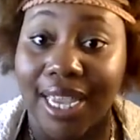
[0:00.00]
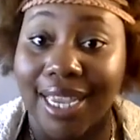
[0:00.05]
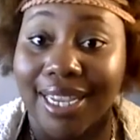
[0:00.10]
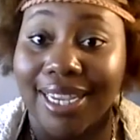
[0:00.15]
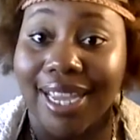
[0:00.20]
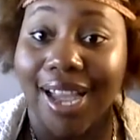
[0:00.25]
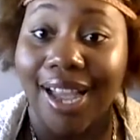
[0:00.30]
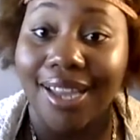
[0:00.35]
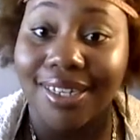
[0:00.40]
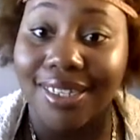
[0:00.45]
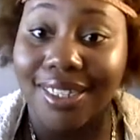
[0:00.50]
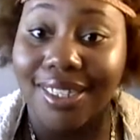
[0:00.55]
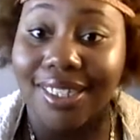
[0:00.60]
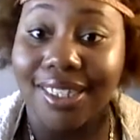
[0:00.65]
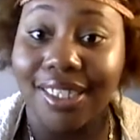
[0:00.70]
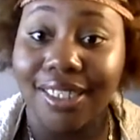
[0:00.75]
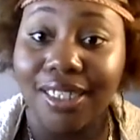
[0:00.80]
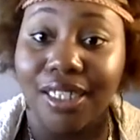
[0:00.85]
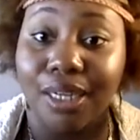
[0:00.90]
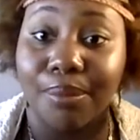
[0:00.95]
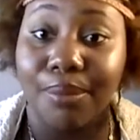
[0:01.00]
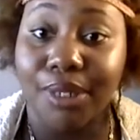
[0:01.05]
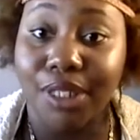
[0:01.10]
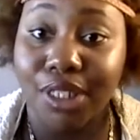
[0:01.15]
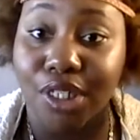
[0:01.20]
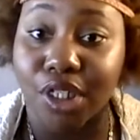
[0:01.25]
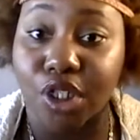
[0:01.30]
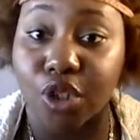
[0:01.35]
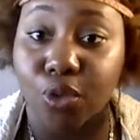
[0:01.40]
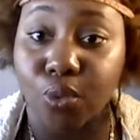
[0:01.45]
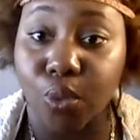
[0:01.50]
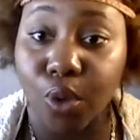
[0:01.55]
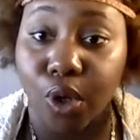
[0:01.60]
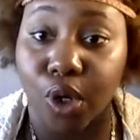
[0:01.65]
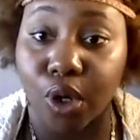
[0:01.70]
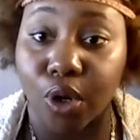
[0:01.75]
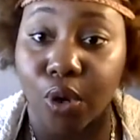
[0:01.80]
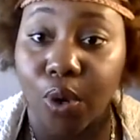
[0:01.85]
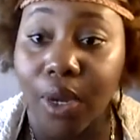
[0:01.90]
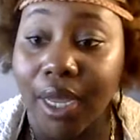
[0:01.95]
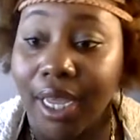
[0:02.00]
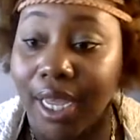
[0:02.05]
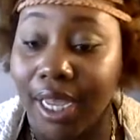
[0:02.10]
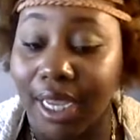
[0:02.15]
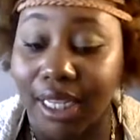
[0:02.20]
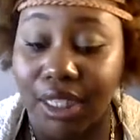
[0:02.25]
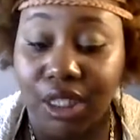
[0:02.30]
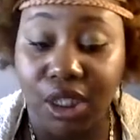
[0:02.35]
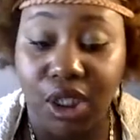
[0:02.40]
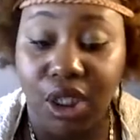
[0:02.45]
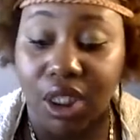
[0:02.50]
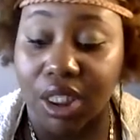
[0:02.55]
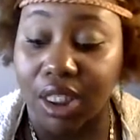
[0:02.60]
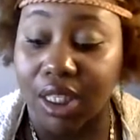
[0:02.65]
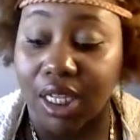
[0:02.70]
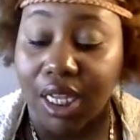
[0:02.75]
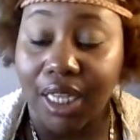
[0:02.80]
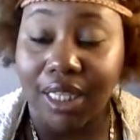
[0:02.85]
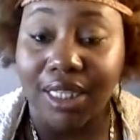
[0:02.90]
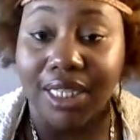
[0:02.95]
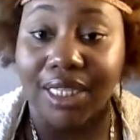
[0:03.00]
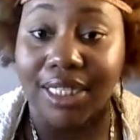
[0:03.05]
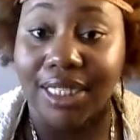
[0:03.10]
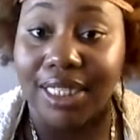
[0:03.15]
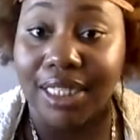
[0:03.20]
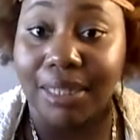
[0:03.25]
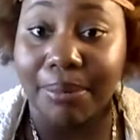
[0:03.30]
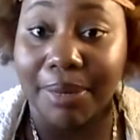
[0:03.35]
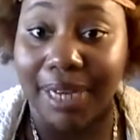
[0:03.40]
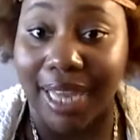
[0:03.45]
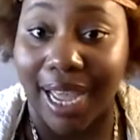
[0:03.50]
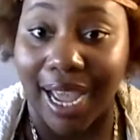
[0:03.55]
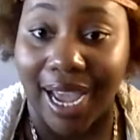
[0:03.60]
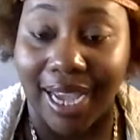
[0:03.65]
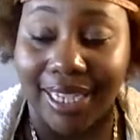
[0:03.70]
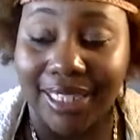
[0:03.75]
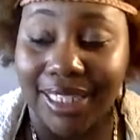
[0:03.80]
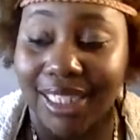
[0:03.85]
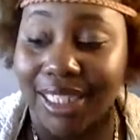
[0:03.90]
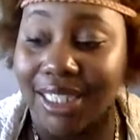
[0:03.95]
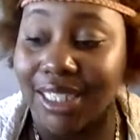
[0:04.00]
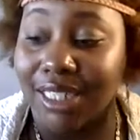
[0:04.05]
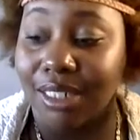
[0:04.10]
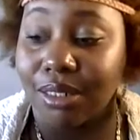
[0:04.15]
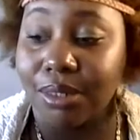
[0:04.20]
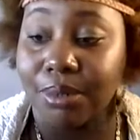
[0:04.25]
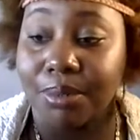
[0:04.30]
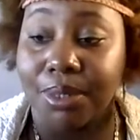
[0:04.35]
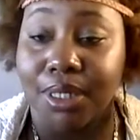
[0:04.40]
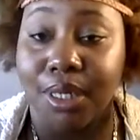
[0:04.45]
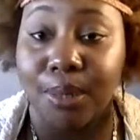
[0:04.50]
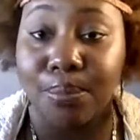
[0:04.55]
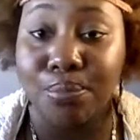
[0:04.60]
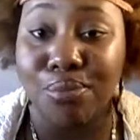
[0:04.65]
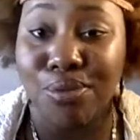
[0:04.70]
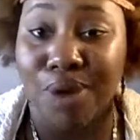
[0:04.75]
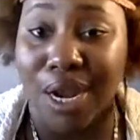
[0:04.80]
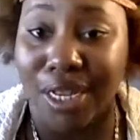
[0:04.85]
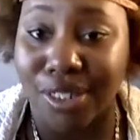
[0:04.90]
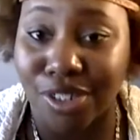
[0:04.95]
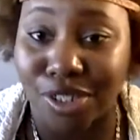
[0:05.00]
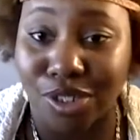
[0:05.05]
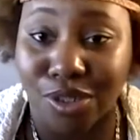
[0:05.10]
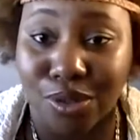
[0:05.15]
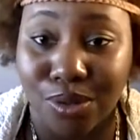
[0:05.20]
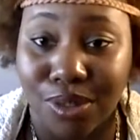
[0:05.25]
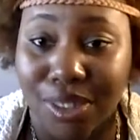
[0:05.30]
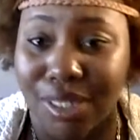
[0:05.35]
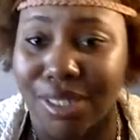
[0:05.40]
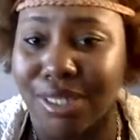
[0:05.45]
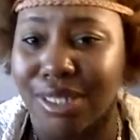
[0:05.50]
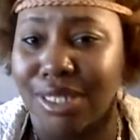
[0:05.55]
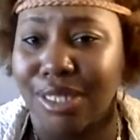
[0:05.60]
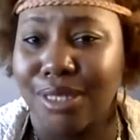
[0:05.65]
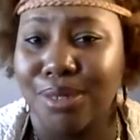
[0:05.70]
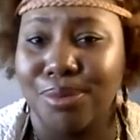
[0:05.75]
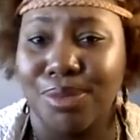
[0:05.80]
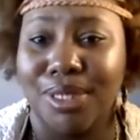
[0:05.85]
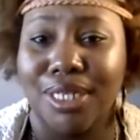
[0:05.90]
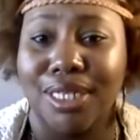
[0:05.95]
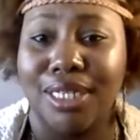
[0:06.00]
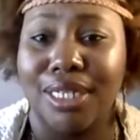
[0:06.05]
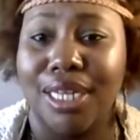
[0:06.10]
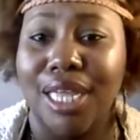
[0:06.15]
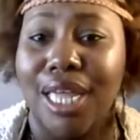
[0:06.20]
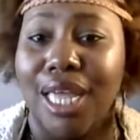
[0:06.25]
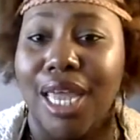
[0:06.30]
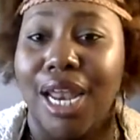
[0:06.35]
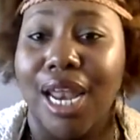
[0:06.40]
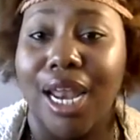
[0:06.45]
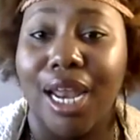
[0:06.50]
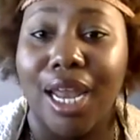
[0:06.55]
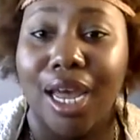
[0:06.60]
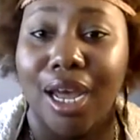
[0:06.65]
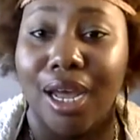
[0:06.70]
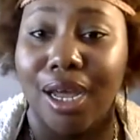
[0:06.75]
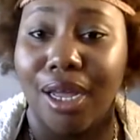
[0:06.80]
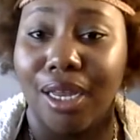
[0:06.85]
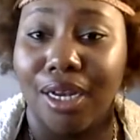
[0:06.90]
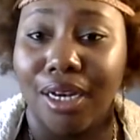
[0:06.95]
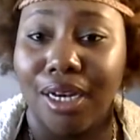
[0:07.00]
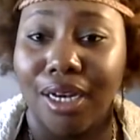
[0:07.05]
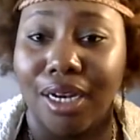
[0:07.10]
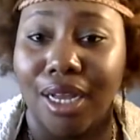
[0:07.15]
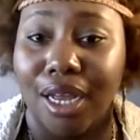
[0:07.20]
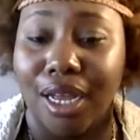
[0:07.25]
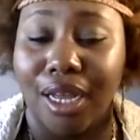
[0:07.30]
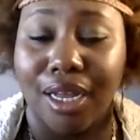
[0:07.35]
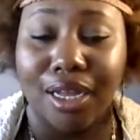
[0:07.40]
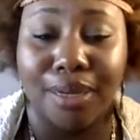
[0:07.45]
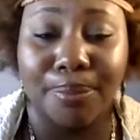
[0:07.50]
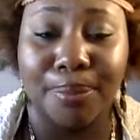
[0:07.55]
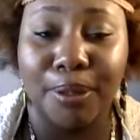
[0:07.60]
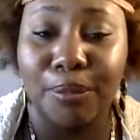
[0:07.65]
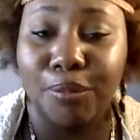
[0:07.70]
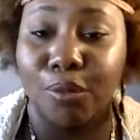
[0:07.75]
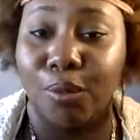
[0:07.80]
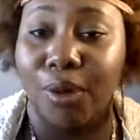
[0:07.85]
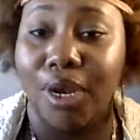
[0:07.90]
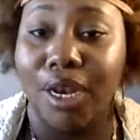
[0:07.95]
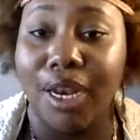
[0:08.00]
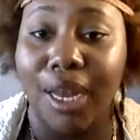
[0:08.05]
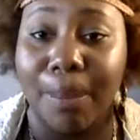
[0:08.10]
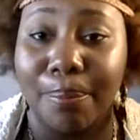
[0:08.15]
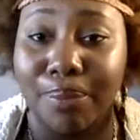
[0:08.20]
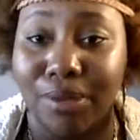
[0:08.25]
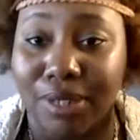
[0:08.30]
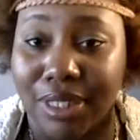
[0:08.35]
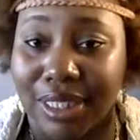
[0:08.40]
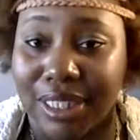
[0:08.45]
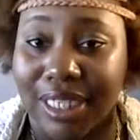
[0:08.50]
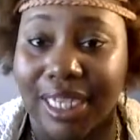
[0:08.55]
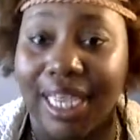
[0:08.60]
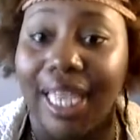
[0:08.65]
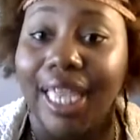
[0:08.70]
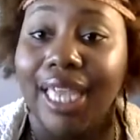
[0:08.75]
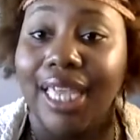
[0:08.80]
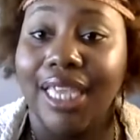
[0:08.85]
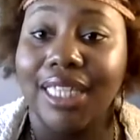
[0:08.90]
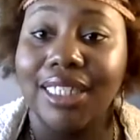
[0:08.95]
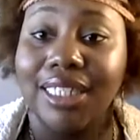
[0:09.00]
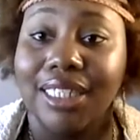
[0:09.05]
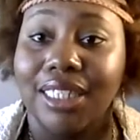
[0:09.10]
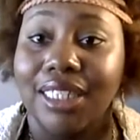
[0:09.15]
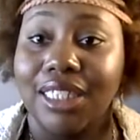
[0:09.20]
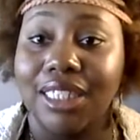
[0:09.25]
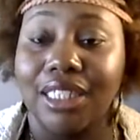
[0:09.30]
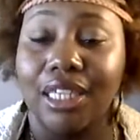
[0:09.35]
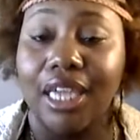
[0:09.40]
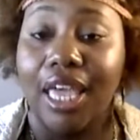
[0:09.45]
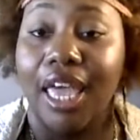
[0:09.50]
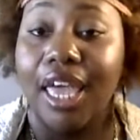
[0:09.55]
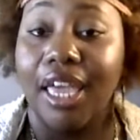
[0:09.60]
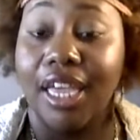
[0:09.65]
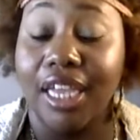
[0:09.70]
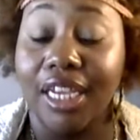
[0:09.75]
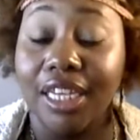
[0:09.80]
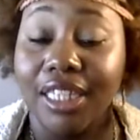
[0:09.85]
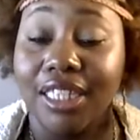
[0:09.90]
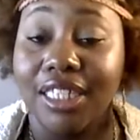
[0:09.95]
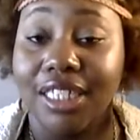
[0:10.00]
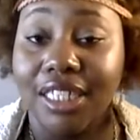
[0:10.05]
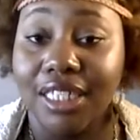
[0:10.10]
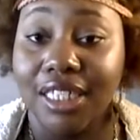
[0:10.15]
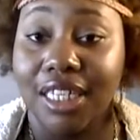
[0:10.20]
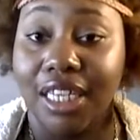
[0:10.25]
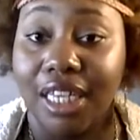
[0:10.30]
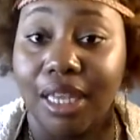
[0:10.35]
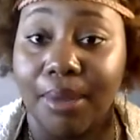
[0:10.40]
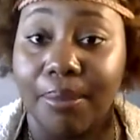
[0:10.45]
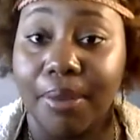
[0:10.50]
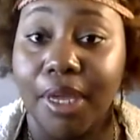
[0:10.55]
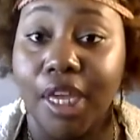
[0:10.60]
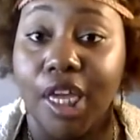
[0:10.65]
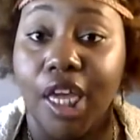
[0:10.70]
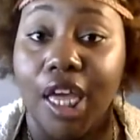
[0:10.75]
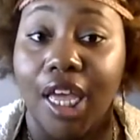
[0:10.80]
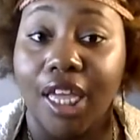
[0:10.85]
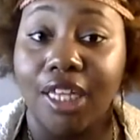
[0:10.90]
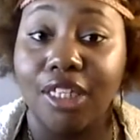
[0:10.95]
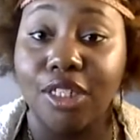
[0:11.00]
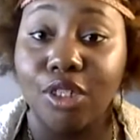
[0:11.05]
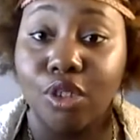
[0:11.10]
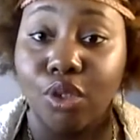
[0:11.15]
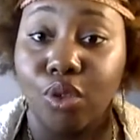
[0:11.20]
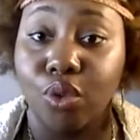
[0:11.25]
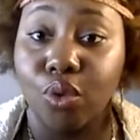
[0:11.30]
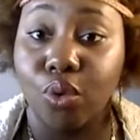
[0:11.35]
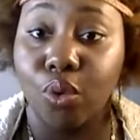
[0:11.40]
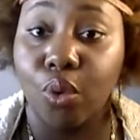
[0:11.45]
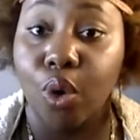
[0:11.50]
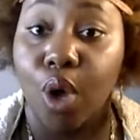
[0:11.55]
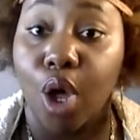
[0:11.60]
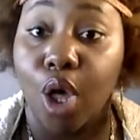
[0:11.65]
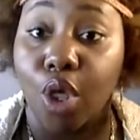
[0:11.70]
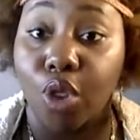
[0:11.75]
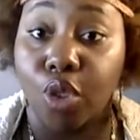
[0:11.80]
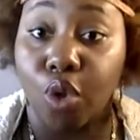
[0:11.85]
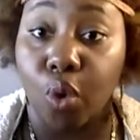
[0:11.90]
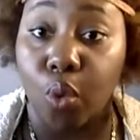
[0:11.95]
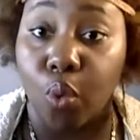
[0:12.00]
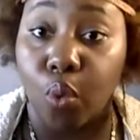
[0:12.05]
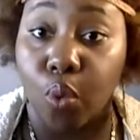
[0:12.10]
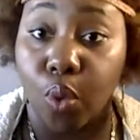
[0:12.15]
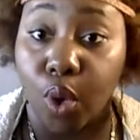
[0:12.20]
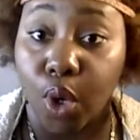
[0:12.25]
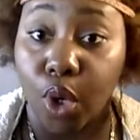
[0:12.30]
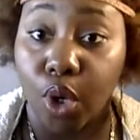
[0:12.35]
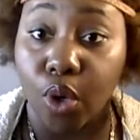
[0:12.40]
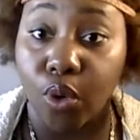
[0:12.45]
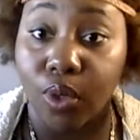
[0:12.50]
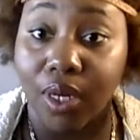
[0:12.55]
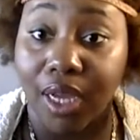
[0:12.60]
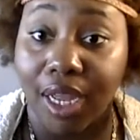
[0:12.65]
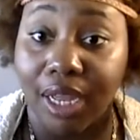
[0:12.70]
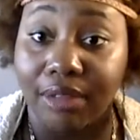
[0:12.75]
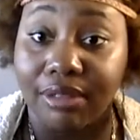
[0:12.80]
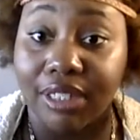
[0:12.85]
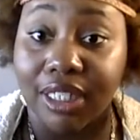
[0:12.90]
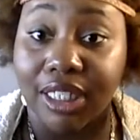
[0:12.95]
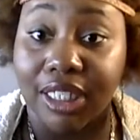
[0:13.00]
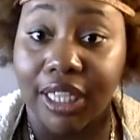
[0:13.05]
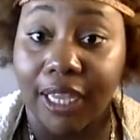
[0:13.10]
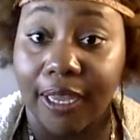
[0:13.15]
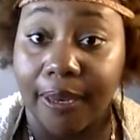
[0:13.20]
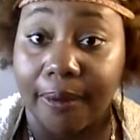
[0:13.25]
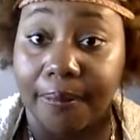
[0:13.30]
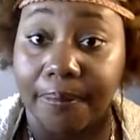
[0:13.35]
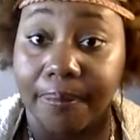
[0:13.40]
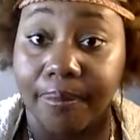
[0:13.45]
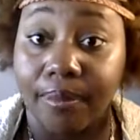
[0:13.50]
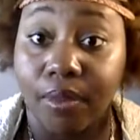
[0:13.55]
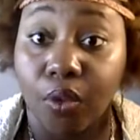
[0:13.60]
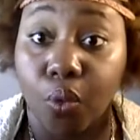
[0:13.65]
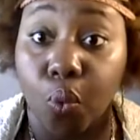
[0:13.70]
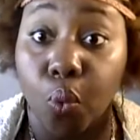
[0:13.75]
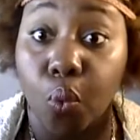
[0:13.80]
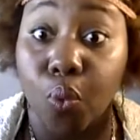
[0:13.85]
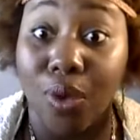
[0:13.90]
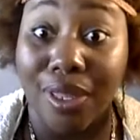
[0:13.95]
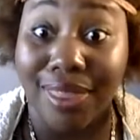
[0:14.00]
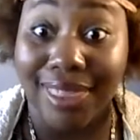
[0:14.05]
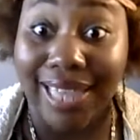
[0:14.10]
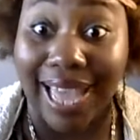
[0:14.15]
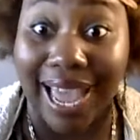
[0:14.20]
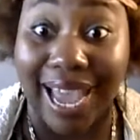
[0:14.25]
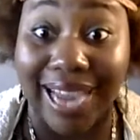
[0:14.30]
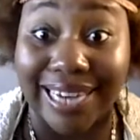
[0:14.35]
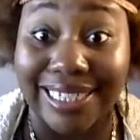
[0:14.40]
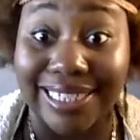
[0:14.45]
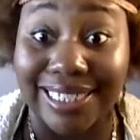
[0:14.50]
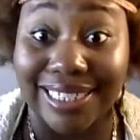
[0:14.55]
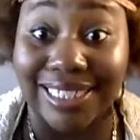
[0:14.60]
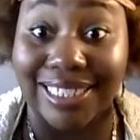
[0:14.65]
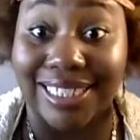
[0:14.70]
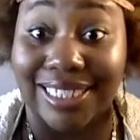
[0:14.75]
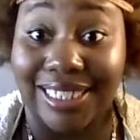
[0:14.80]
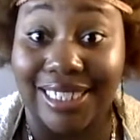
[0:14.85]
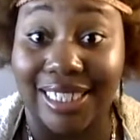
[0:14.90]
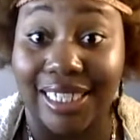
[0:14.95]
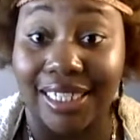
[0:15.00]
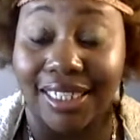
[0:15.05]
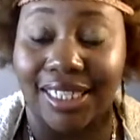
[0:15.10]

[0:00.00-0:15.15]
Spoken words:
God sent Him into this world, into the demonized. He sent Him to the prostitutes. He sent Him to the people with leprosy. He sent Him into the world of sin with identity.